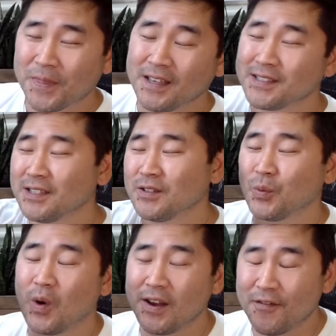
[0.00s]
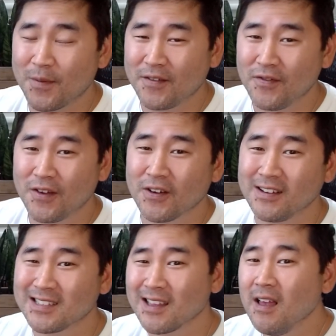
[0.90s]
This is one of my
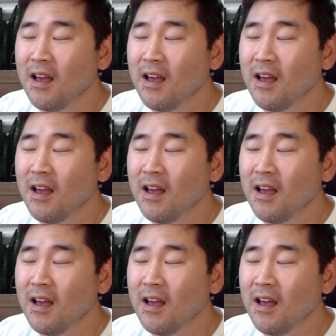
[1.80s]
favorites.